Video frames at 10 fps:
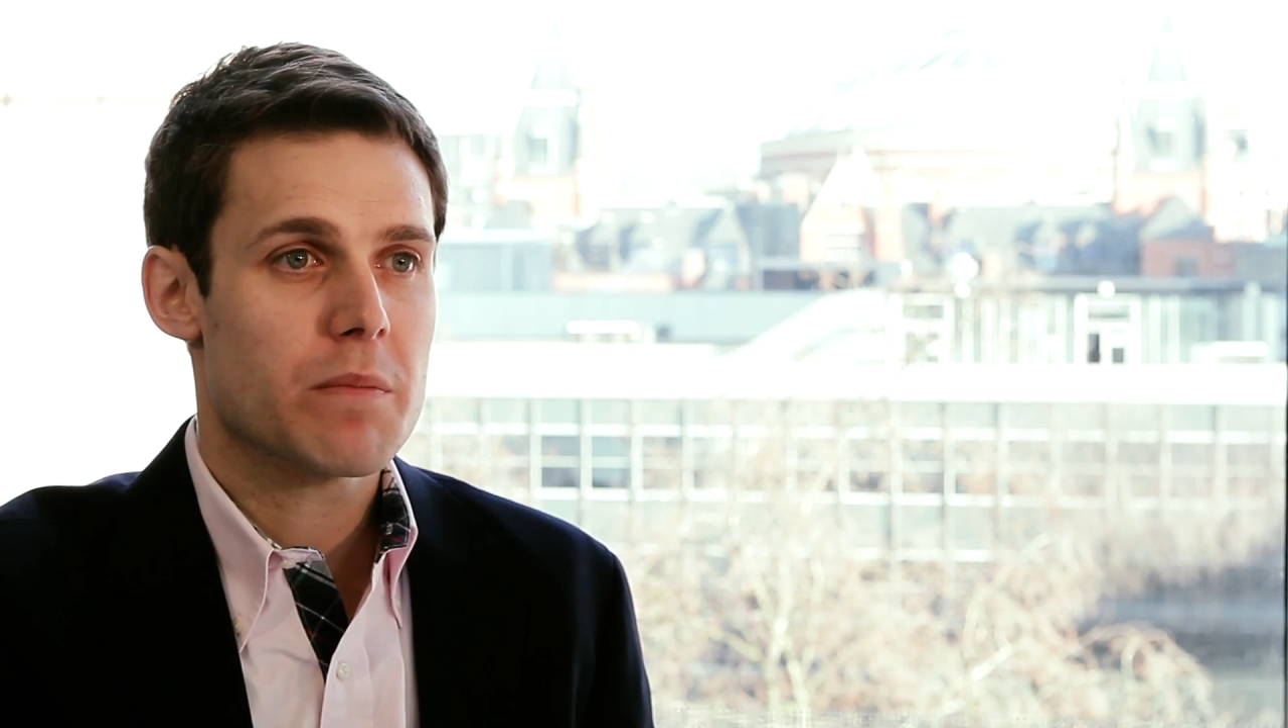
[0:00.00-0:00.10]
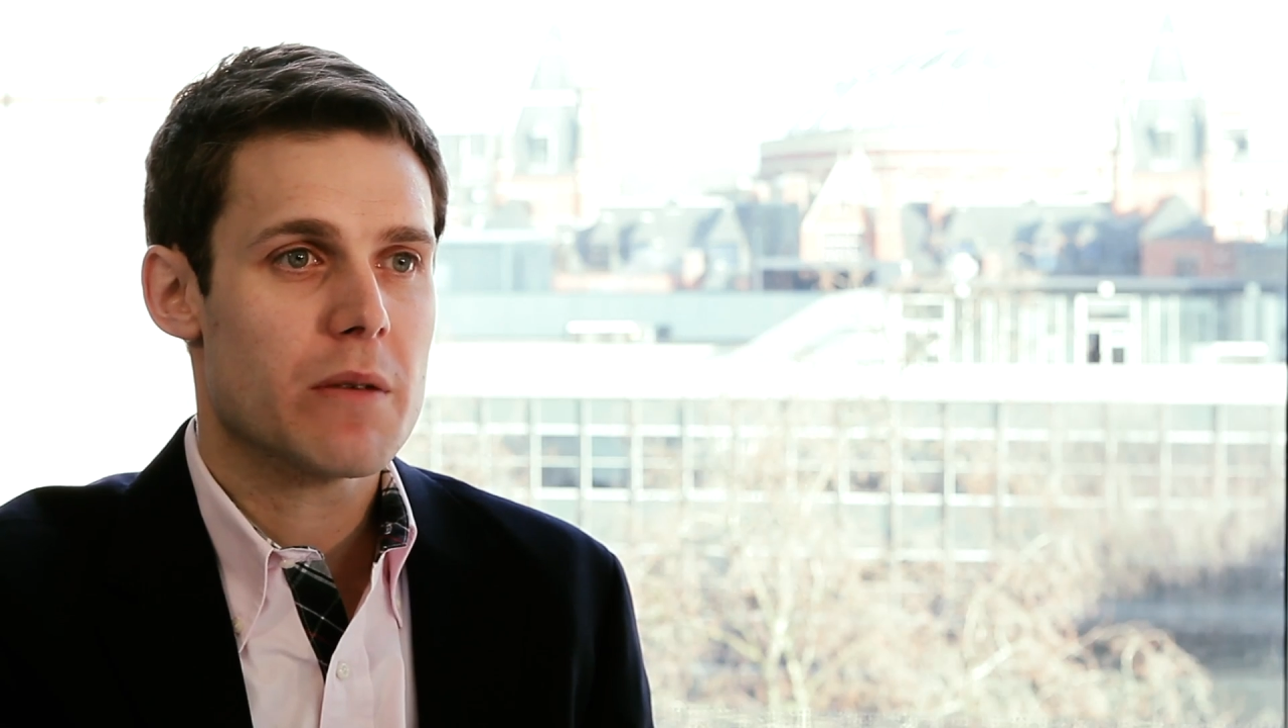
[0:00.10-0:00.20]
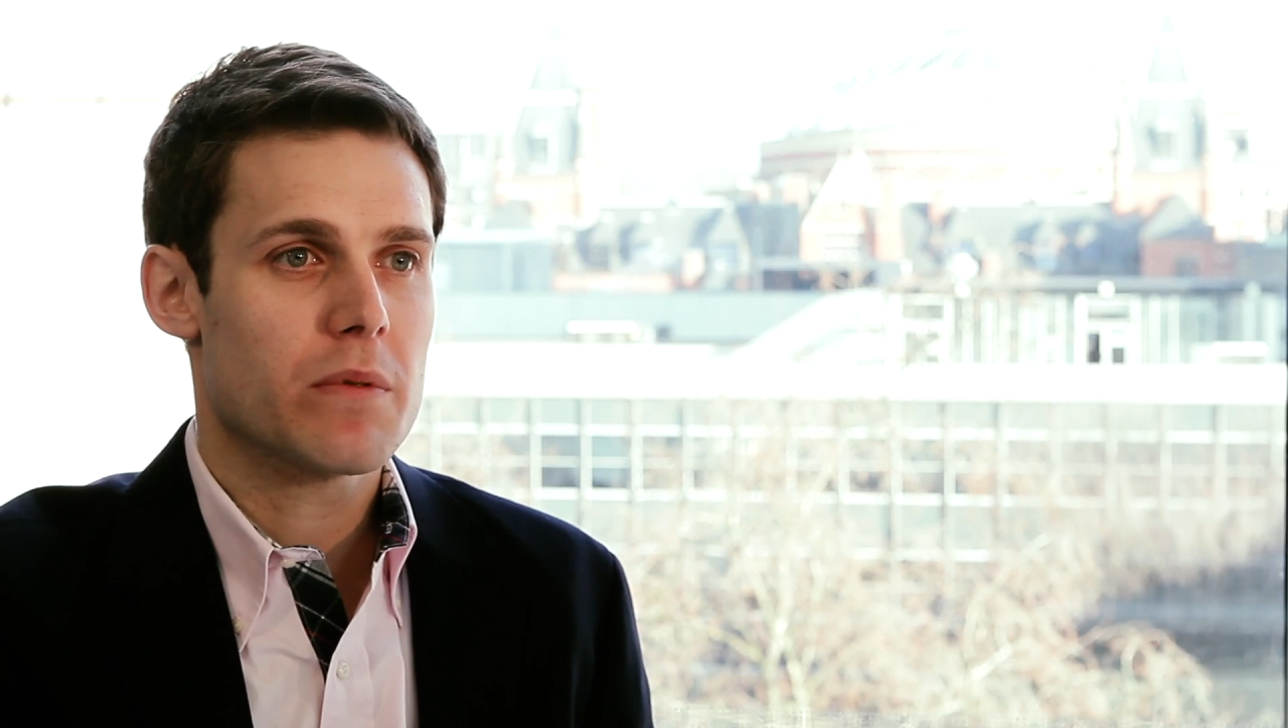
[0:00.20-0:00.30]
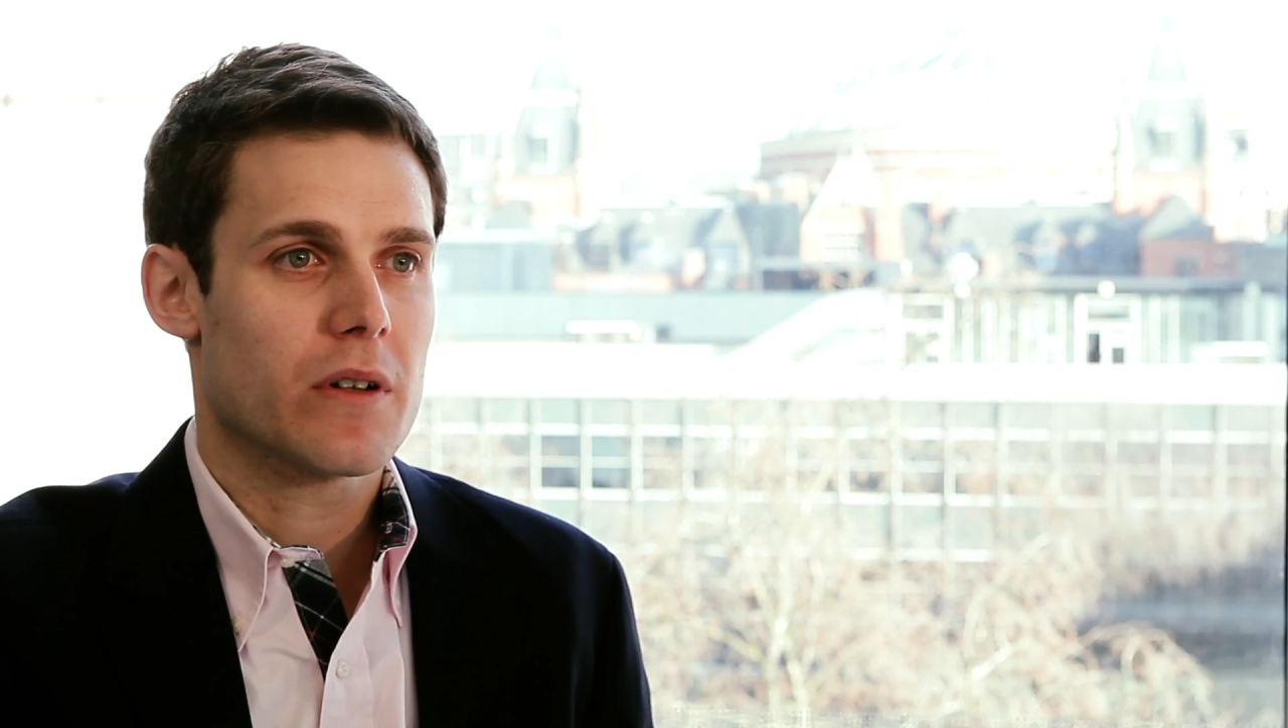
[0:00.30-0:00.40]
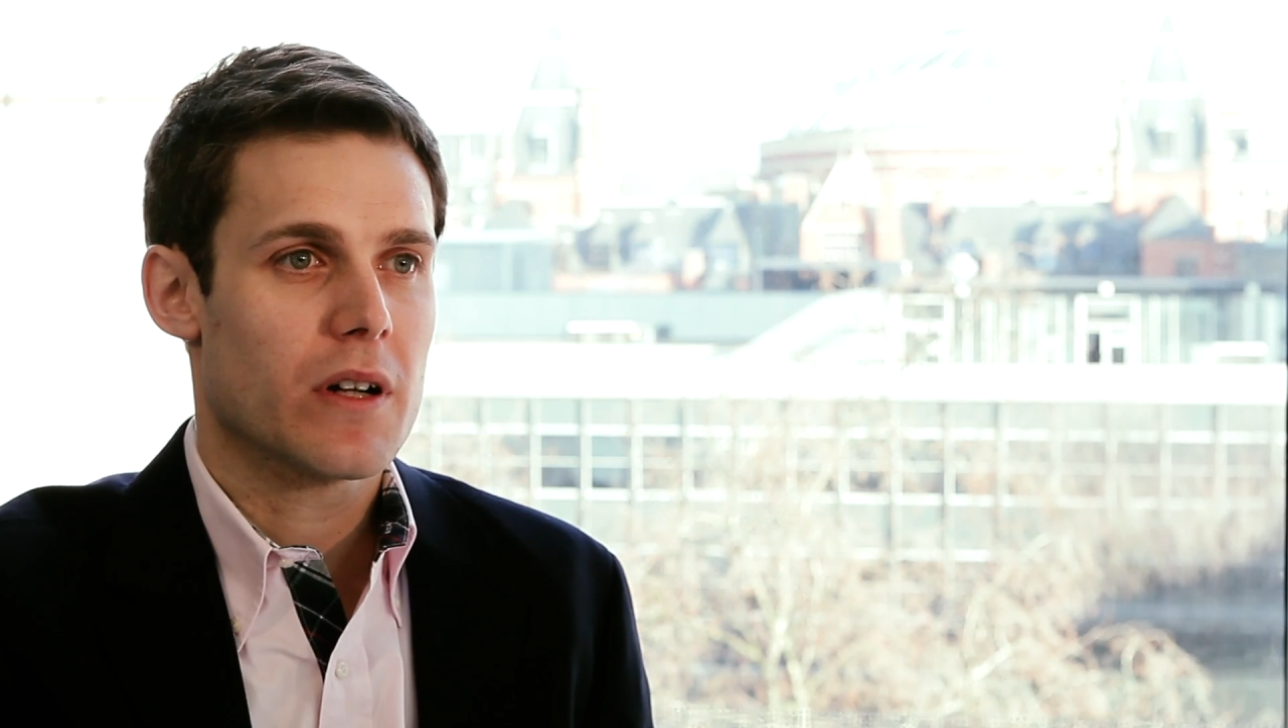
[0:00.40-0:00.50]

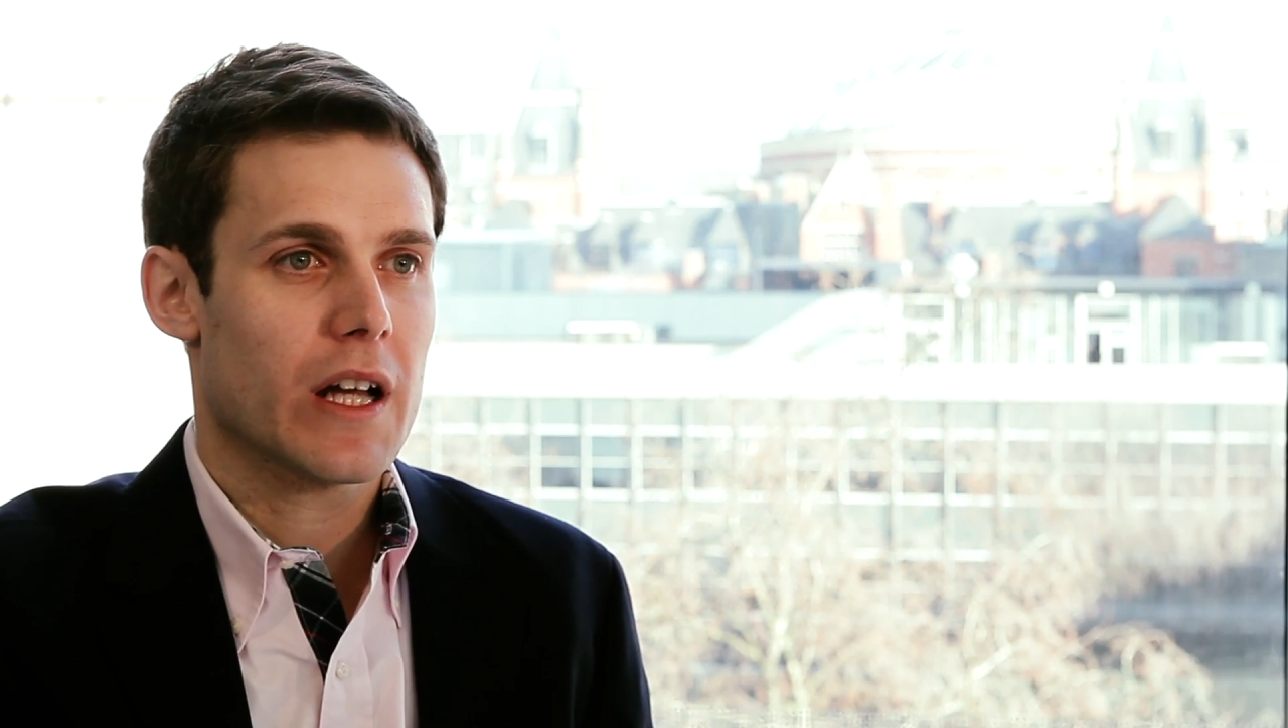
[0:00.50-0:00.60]
people